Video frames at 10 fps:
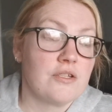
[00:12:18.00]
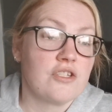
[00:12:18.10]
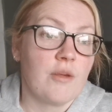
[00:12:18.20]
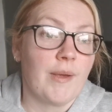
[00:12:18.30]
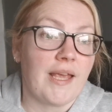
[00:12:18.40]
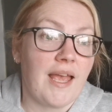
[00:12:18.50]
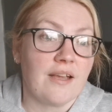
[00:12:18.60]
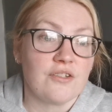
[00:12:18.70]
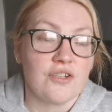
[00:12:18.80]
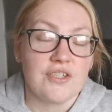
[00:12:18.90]
stomach
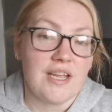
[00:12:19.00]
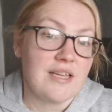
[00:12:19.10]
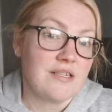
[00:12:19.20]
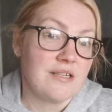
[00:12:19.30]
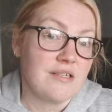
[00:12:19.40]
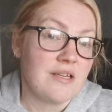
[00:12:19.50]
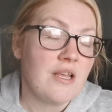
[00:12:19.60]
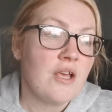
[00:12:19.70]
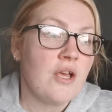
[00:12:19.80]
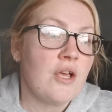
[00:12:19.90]
exercises
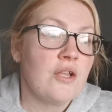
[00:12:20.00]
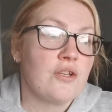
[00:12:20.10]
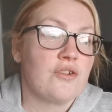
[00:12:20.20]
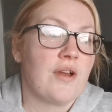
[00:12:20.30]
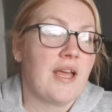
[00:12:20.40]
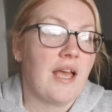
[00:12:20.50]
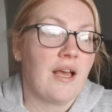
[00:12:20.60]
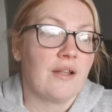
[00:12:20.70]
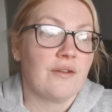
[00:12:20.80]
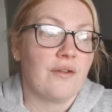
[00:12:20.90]
to try
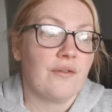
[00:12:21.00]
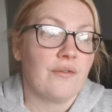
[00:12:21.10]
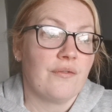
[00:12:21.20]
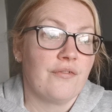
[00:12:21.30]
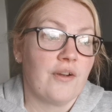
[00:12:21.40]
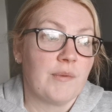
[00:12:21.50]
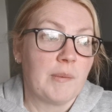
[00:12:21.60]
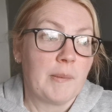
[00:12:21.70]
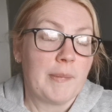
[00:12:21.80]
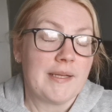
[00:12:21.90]
and firm
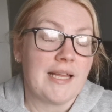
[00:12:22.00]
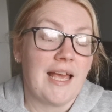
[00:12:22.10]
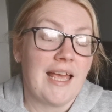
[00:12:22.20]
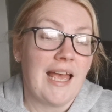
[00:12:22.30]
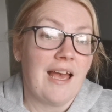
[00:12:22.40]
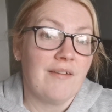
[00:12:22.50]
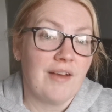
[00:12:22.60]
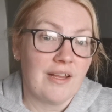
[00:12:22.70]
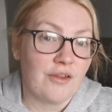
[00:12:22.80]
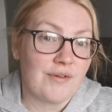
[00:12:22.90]
up a bit. I have
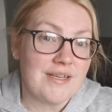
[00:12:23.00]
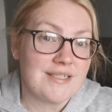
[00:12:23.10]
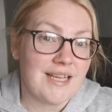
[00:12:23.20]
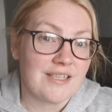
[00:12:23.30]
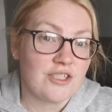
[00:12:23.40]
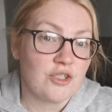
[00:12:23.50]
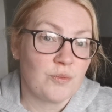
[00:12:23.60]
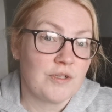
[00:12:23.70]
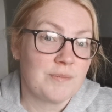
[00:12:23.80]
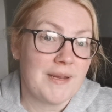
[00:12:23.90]
had three sections,
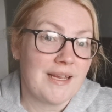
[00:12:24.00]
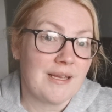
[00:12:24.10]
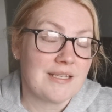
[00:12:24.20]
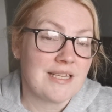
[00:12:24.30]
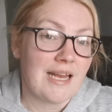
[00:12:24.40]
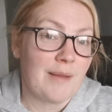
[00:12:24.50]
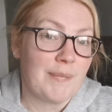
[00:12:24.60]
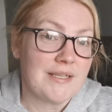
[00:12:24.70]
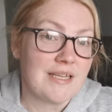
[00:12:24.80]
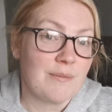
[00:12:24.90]
which makes it a
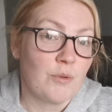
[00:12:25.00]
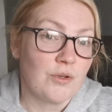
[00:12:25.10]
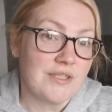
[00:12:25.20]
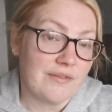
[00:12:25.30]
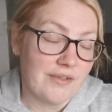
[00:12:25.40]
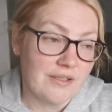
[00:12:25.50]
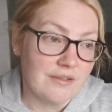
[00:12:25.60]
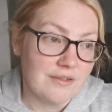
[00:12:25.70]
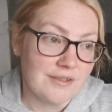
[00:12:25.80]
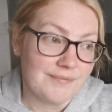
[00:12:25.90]
bit more
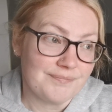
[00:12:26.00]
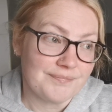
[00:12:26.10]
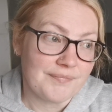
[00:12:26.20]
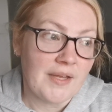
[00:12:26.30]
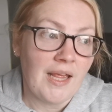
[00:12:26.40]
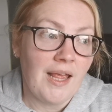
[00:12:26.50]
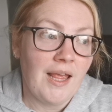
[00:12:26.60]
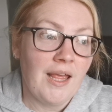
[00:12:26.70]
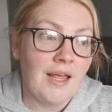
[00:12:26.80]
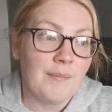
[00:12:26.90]
difficult
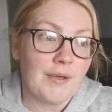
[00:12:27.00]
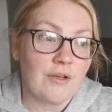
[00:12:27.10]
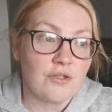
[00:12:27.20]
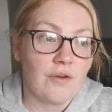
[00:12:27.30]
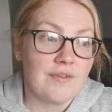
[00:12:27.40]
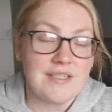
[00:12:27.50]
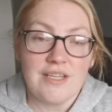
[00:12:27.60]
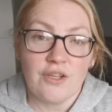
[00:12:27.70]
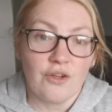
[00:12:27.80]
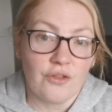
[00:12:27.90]
because
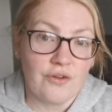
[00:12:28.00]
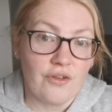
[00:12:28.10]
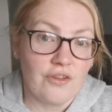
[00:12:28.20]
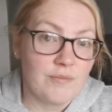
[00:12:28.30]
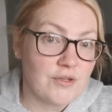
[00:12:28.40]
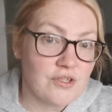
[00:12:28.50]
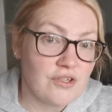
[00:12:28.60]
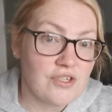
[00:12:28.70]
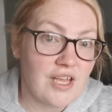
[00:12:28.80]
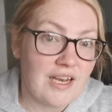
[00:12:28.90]
obviously they cut through all the
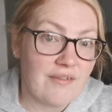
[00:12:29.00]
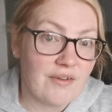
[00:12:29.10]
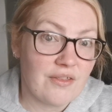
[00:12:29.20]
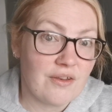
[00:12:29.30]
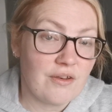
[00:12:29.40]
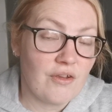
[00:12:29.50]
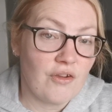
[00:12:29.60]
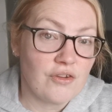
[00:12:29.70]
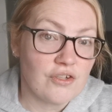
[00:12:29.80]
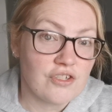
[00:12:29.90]
muscles and everything
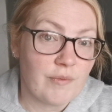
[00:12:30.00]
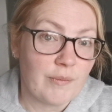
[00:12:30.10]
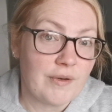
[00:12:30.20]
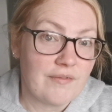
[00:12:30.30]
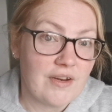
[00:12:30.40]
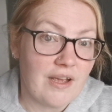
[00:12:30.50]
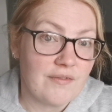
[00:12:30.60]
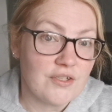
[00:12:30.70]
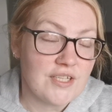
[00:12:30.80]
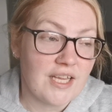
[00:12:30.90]
on your stomach whenever you
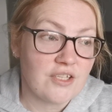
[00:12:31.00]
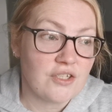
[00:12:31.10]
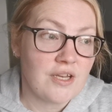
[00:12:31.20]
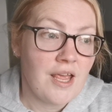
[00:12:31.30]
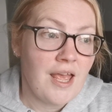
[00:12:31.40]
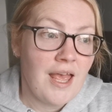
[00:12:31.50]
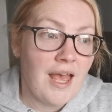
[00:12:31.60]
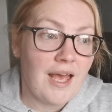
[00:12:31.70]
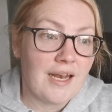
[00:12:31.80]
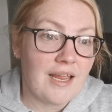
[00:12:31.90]
have your section.
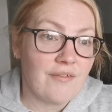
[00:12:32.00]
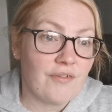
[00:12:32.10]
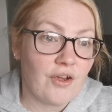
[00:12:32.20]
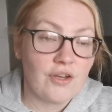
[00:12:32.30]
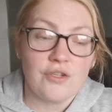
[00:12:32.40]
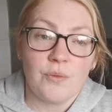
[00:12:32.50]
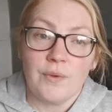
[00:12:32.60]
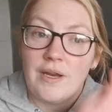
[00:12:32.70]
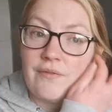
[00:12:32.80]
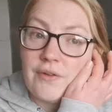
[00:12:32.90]
And I found
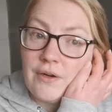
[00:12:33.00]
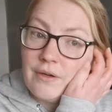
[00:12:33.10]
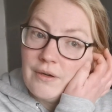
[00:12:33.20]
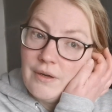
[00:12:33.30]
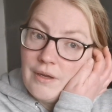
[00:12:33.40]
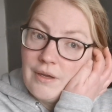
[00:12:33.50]
whenever